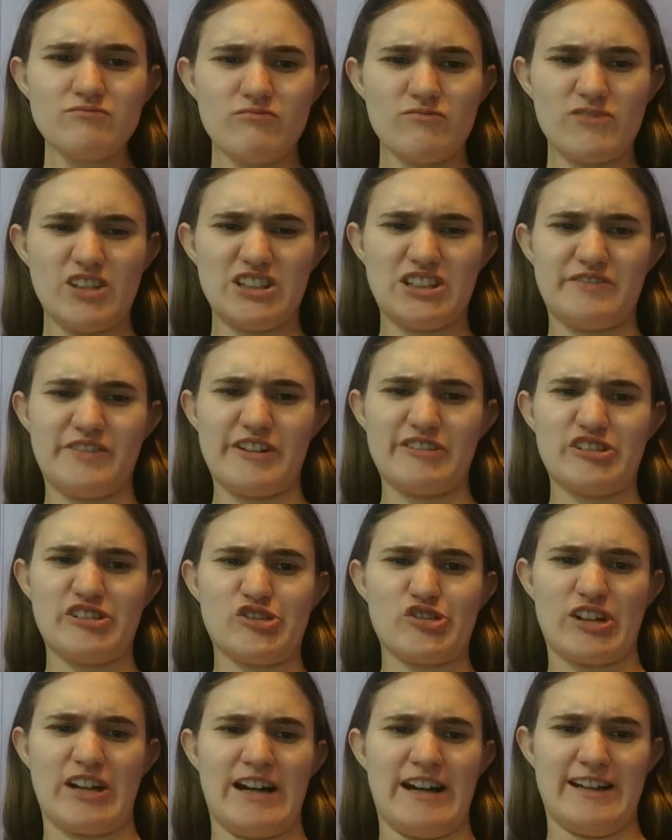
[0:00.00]
it's a very
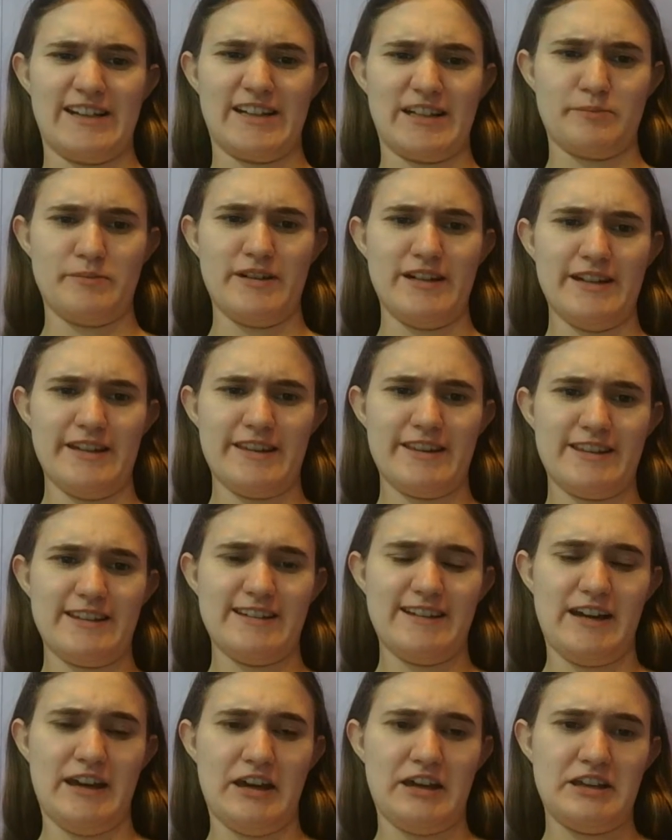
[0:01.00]
draconic myth,
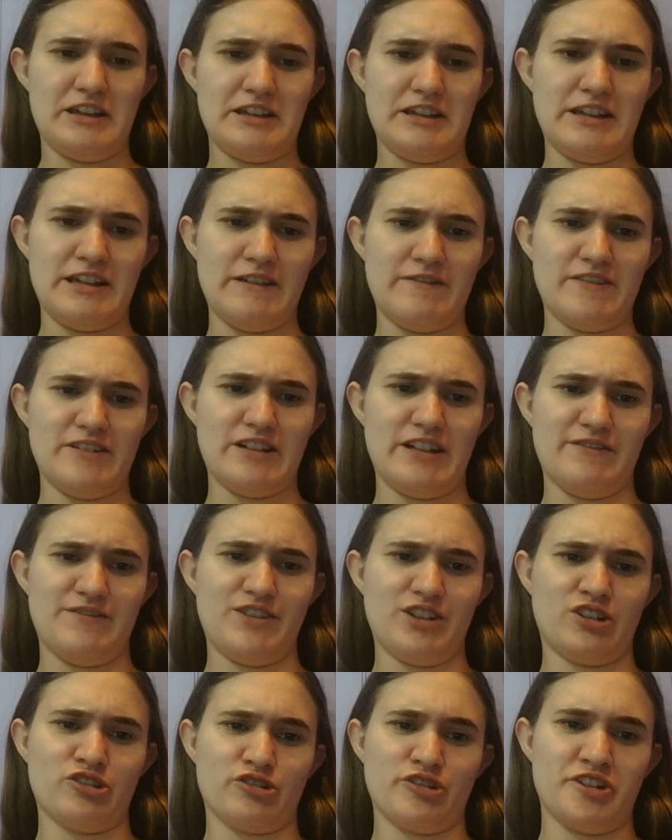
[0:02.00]
even if
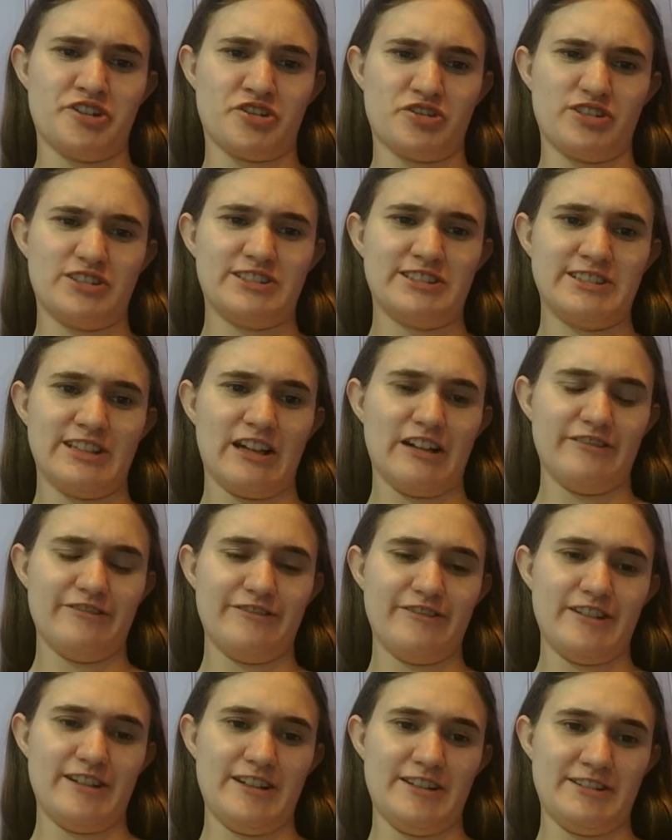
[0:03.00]
the creature itself
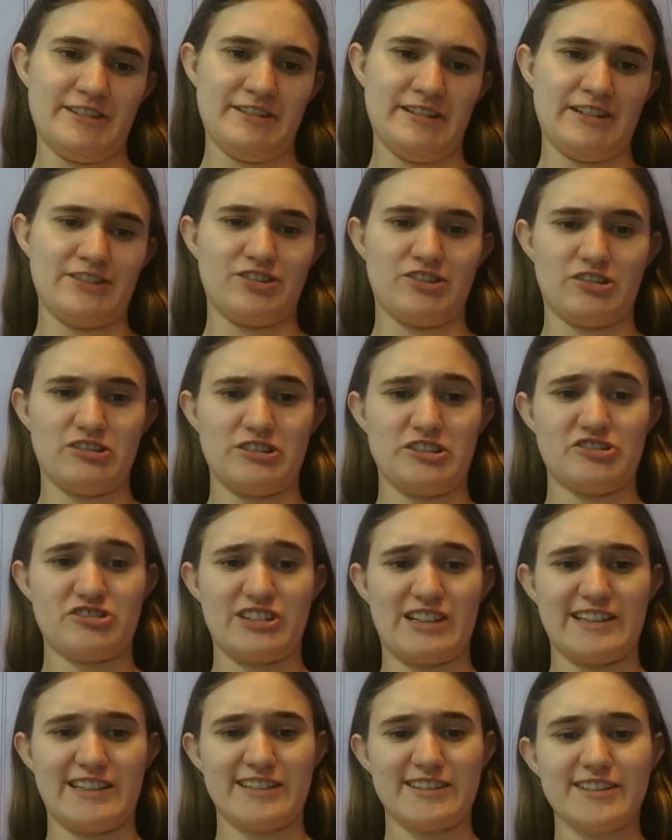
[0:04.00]
isn't necessarily
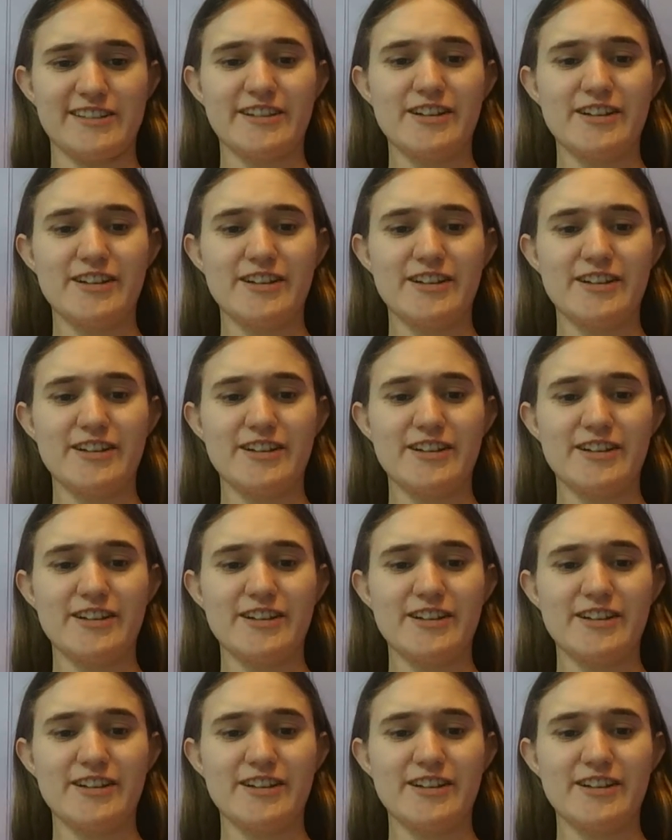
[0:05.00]
draconic.